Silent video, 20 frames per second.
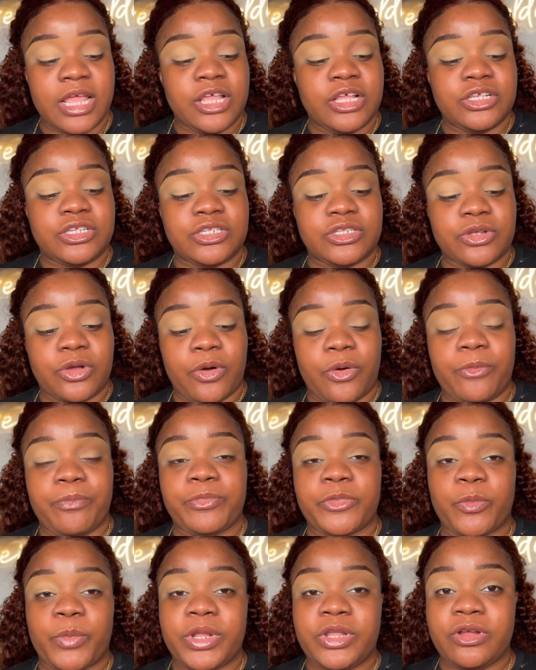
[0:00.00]
So
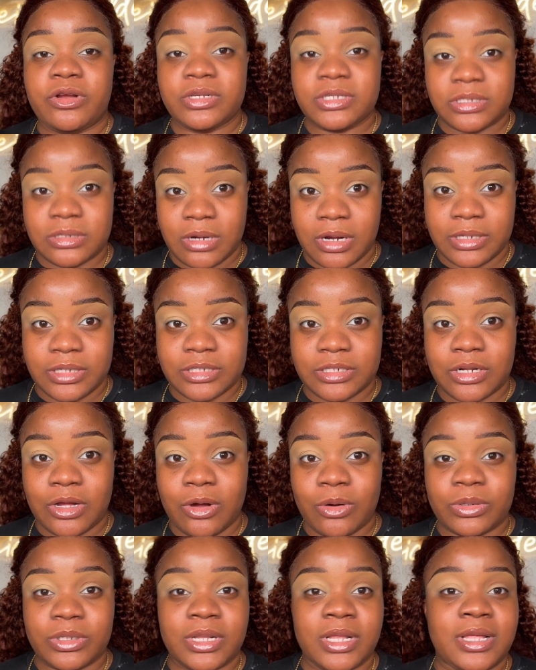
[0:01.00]
when you're starting
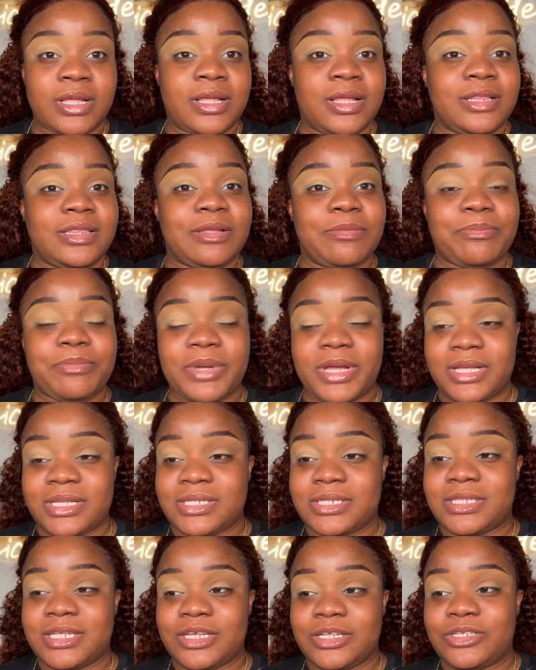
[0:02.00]
out, the best
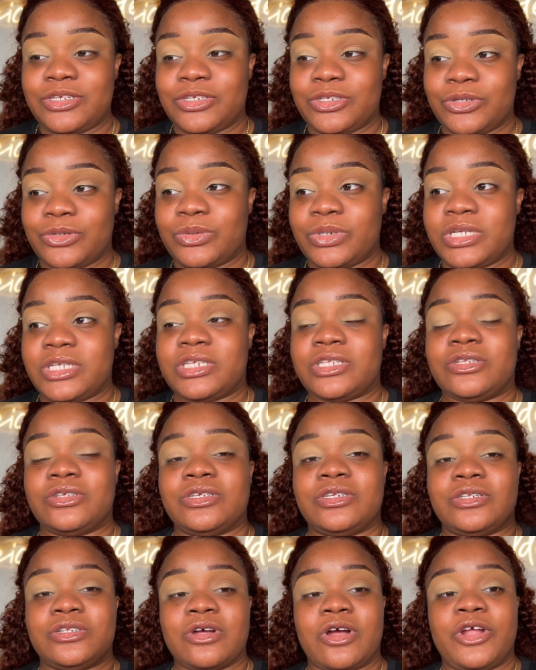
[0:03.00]
thing to do is to
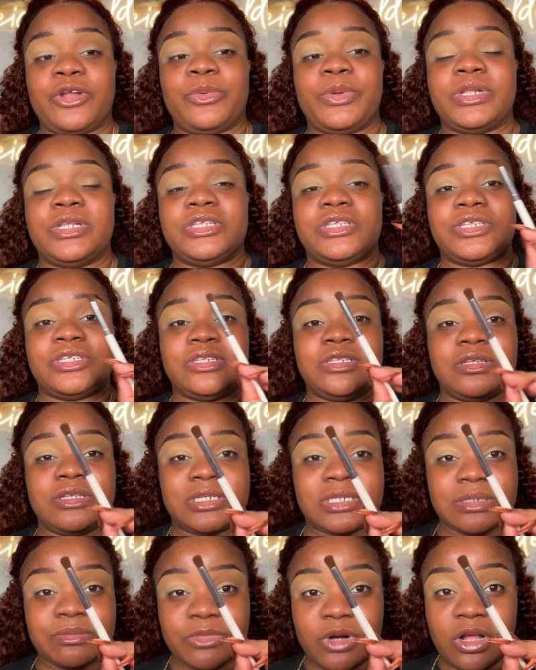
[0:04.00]
start with the
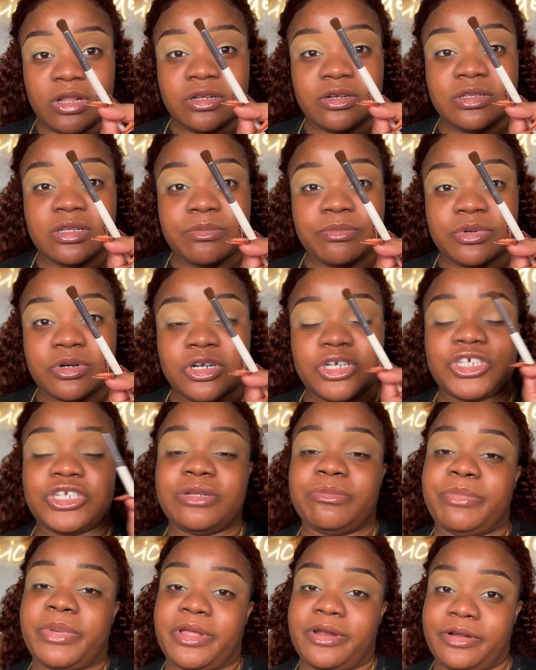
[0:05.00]
smaller the brush, the
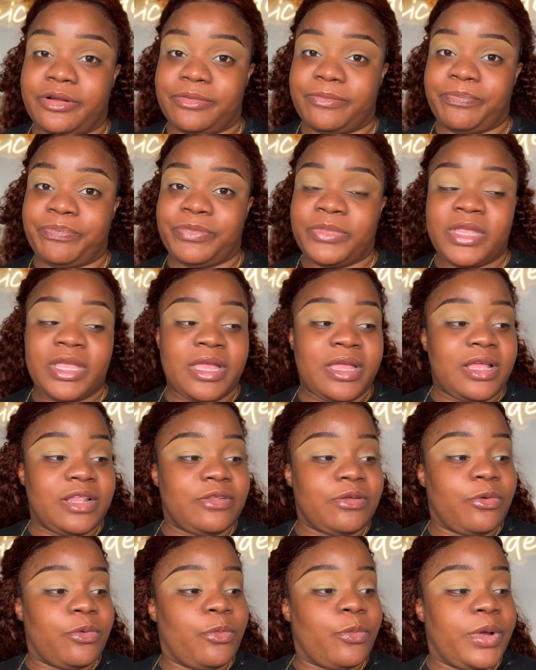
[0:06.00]
better.
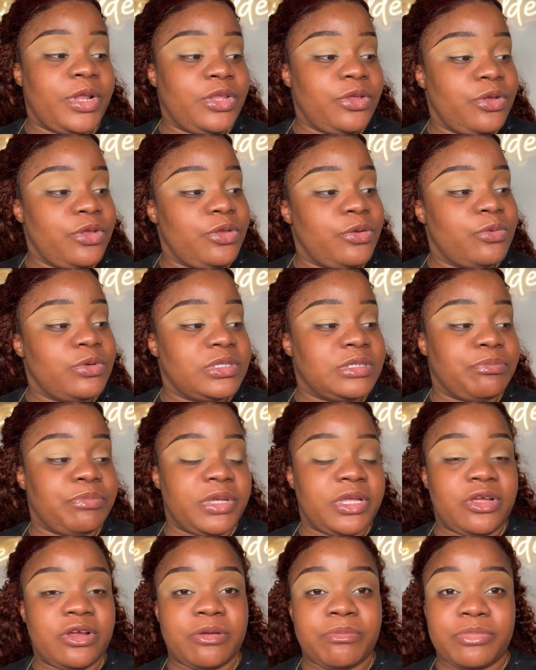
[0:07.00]
When you use
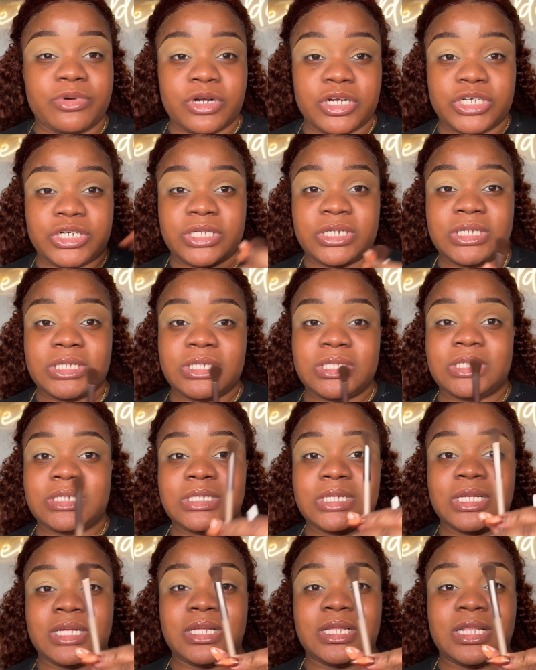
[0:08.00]
bigger brushes,
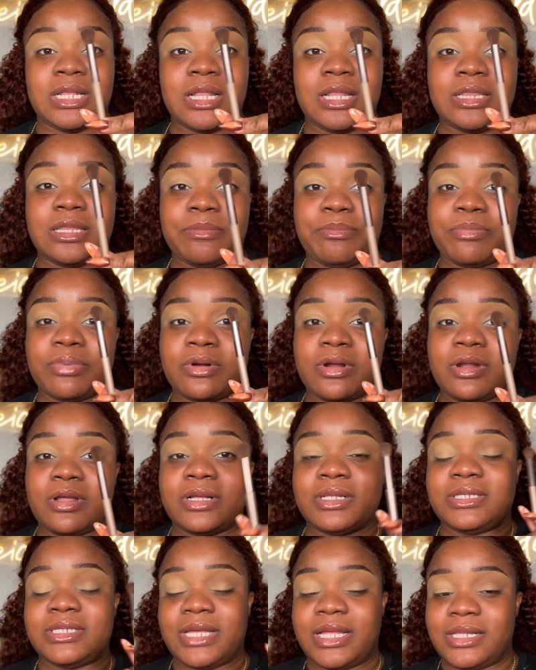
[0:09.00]
the
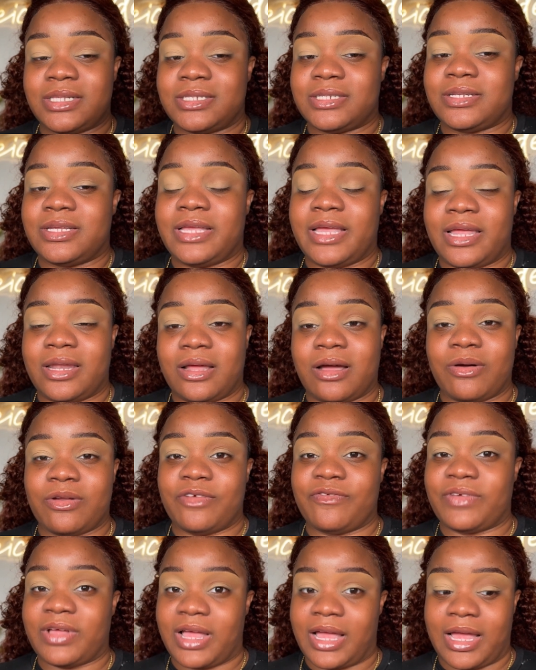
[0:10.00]
product tends to get out
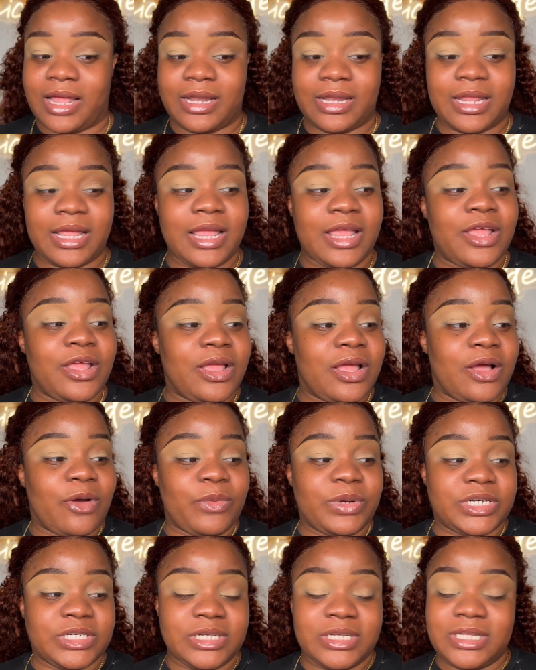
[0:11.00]
of hand,
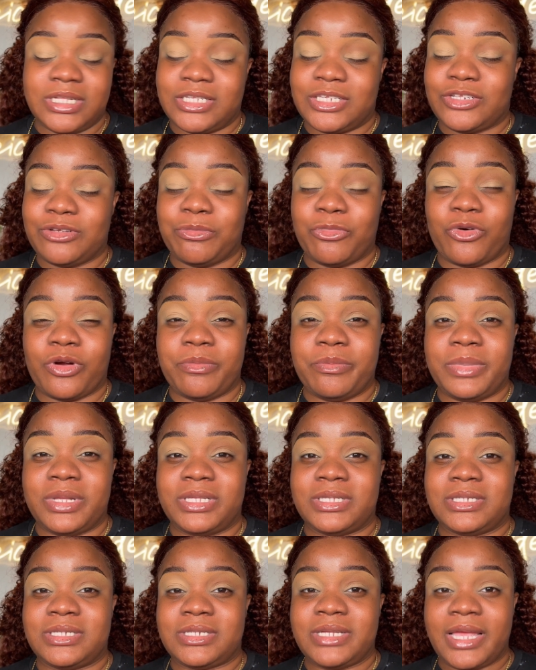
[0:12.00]
which leads to more
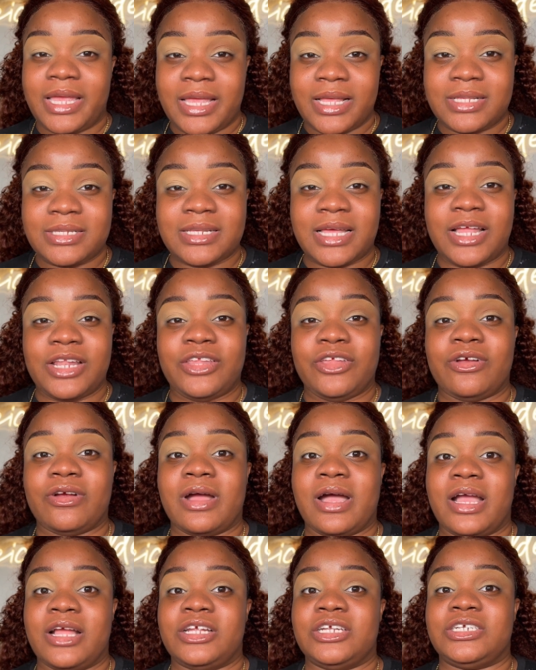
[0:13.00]
mistakes and your
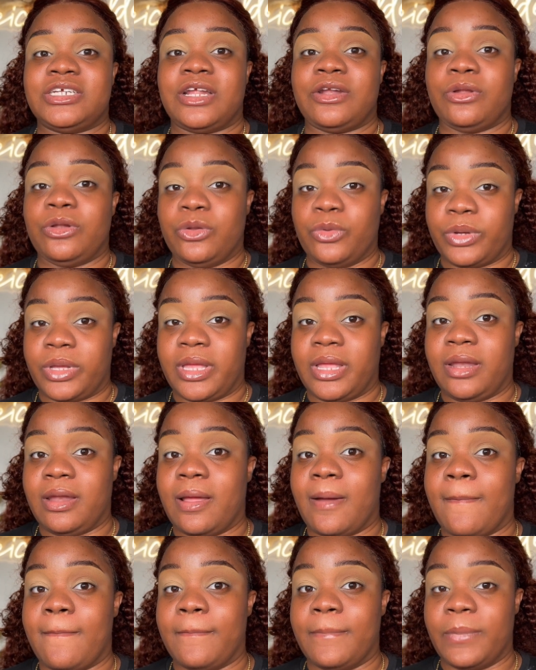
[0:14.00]
eyeshadow looking
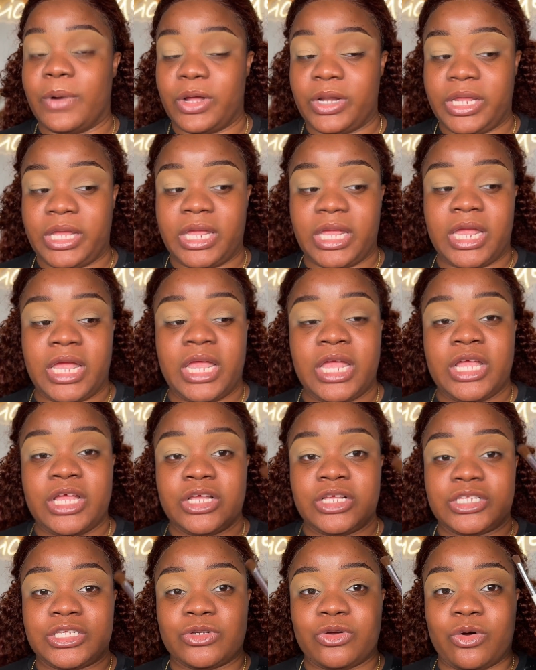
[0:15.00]
muddy.
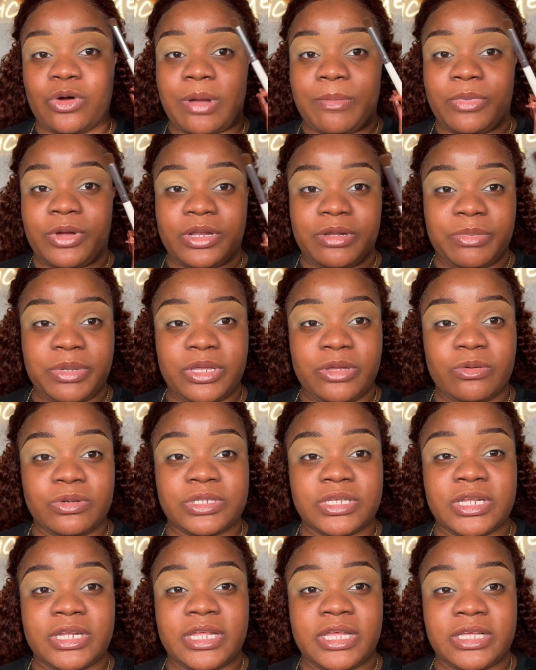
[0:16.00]
So I'm going to be
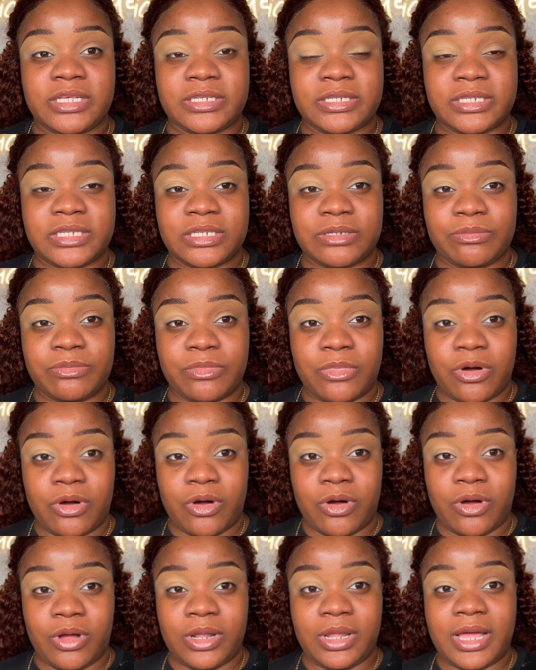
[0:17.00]
using a
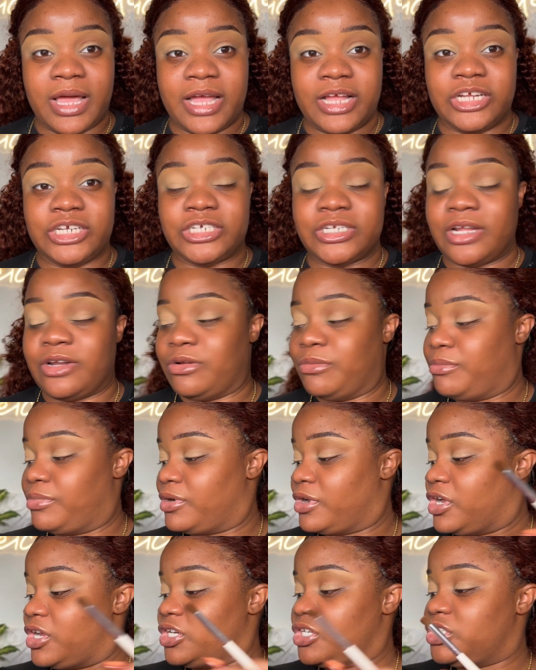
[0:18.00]
small eyeshadow
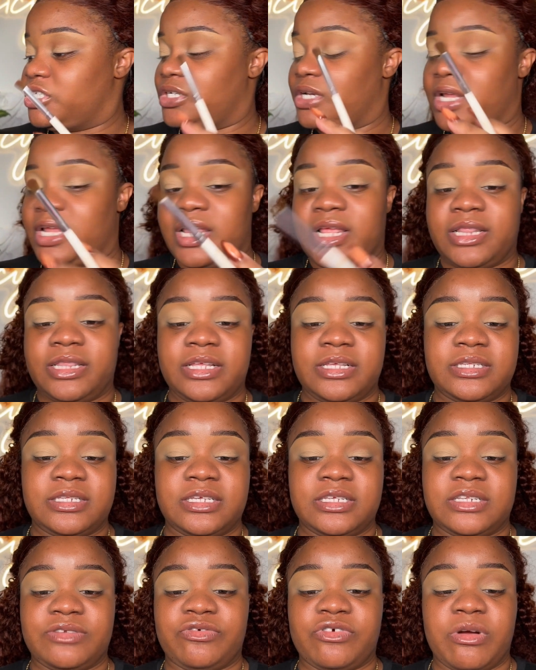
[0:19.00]
brush. This
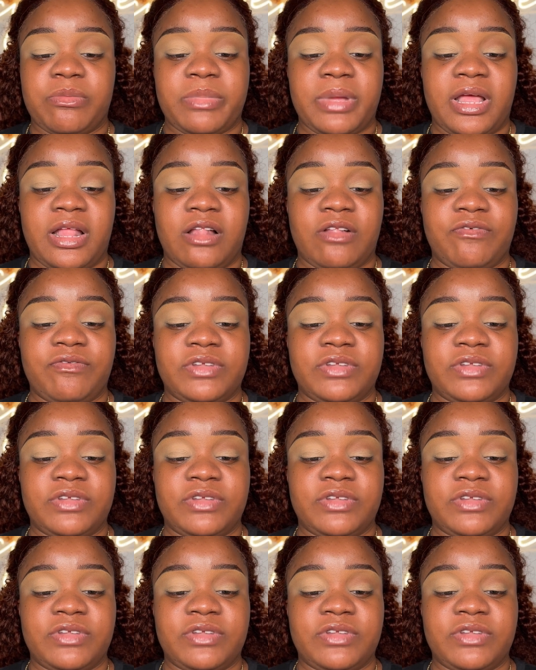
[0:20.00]
is from e.l.f.